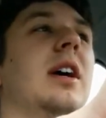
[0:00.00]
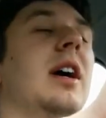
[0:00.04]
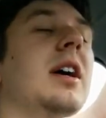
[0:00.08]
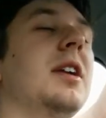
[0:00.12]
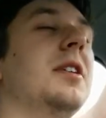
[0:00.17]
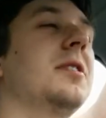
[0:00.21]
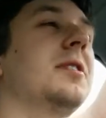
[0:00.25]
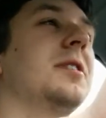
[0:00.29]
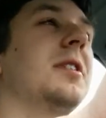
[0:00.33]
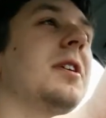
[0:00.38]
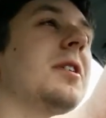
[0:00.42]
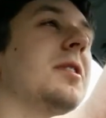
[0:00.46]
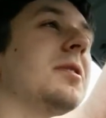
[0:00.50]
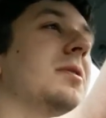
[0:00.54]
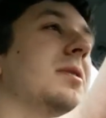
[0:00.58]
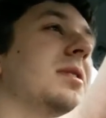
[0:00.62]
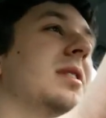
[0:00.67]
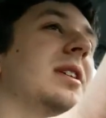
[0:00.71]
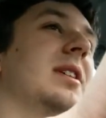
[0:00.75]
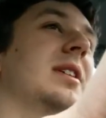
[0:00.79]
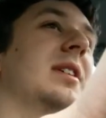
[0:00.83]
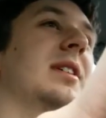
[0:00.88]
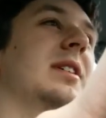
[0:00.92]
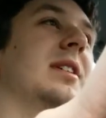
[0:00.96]
I don't
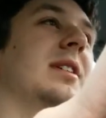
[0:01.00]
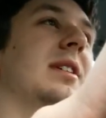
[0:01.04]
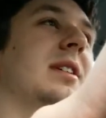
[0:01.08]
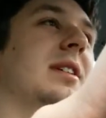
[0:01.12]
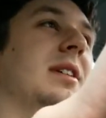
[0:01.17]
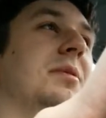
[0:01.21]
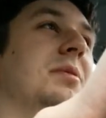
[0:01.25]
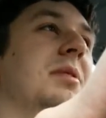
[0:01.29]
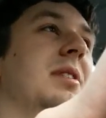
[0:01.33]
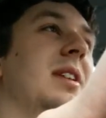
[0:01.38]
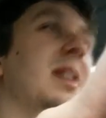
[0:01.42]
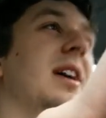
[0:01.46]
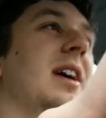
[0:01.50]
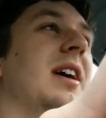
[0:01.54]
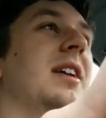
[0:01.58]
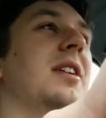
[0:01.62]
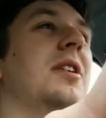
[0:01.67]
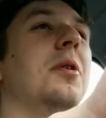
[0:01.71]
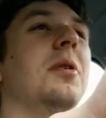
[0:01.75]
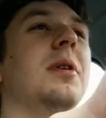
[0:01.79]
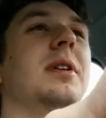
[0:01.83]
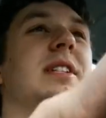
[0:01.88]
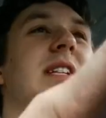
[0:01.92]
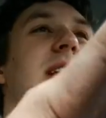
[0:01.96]
know. I mean,
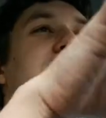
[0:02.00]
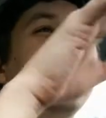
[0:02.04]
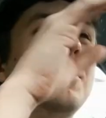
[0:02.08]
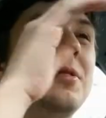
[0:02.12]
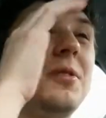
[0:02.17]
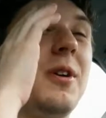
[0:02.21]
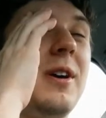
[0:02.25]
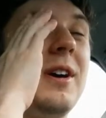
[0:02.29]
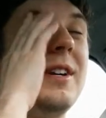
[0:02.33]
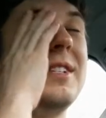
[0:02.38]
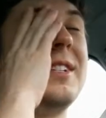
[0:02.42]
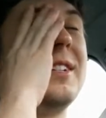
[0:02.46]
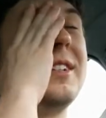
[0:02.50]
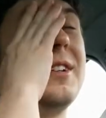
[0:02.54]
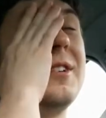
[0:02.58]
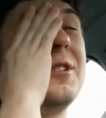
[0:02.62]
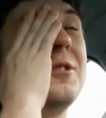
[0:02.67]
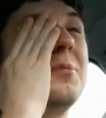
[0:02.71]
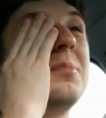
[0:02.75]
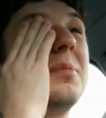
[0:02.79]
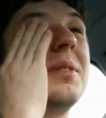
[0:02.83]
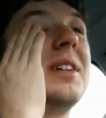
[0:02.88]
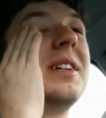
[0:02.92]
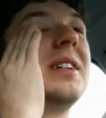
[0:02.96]
I know it sounds crazy to
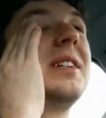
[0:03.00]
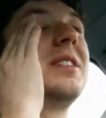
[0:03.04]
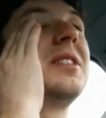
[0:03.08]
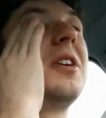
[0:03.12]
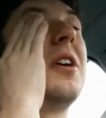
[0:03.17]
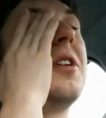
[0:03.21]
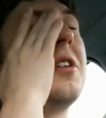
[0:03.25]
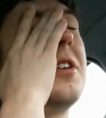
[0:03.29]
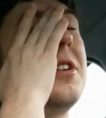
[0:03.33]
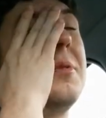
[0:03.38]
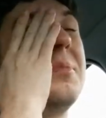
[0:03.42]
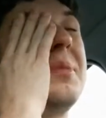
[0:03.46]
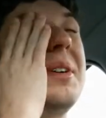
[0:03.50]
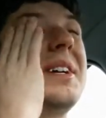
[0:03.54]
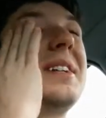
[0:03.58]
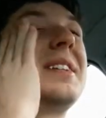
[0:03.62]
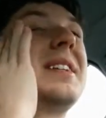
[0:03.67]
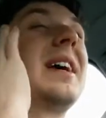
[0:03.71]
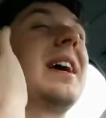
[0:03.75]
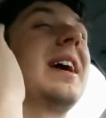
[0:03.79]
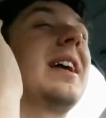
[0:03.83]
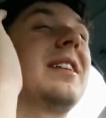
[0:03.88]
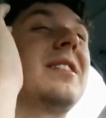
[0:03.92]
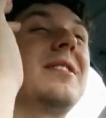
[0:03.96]
you, but talking to
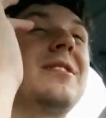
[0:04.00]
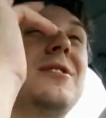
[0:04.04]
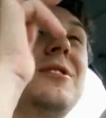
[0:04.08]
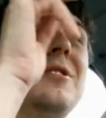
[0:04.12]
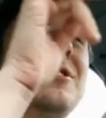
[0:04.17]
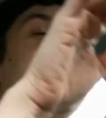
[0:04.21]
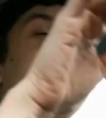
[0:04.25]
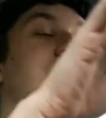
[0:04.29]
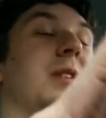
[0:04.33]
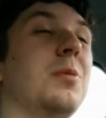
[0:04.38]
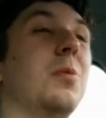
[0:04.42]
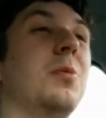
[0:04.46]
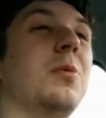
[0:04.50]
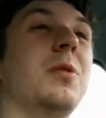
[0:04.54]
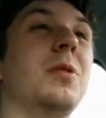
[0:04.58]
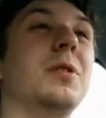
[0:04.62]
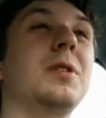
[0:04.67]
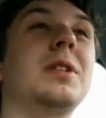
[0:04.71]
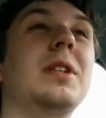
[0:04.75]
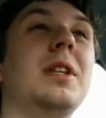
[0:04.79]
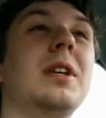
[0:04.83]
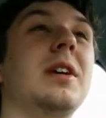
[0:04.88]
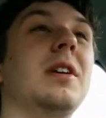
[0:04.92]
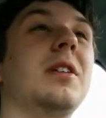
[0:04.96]
my dad is just the
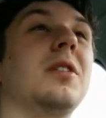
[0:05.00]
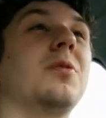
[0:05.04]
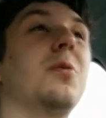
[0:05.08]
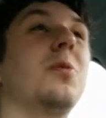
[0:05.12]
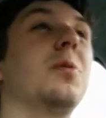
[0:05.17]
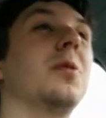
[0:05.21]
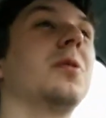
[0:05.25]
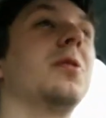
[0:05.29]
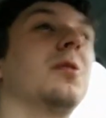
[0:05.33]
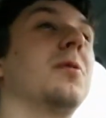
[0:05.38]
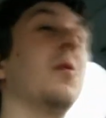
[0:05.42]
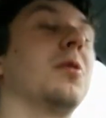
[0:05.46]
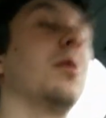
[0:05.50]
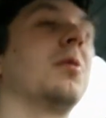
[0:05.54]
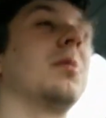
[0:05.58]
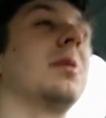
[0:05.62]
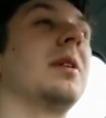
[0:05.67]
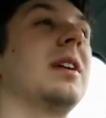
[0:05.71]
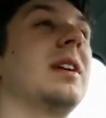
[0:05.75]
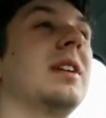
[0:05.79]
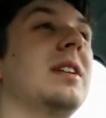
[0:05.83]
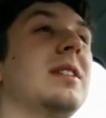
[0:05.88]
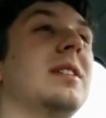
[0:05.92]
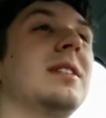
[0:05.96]
worst thing in the world for
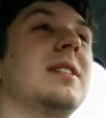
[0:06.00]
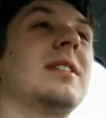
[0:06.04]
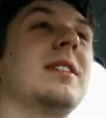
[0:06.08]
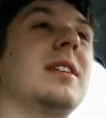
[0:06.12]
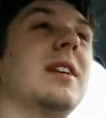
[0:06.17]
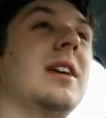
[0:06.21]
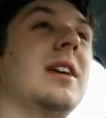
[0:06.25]
me.